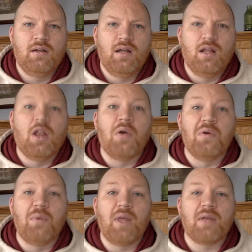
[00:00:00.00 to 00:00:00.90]
Hello
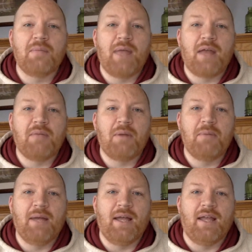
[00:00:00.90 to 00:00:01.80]
and welcome to Out of My
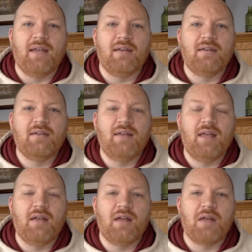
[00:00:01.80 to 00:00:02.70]
Mind.
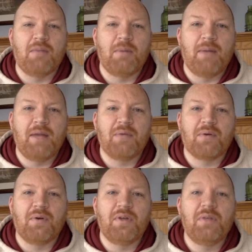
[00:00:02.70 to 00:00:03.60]
Today on Out of My Mind, we're
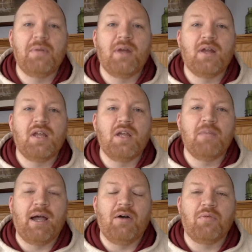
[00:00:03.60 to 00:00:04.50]
going to be talking
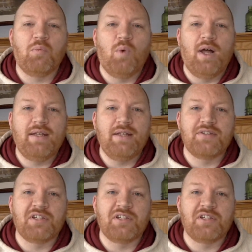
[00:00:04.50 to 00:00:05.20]
about what is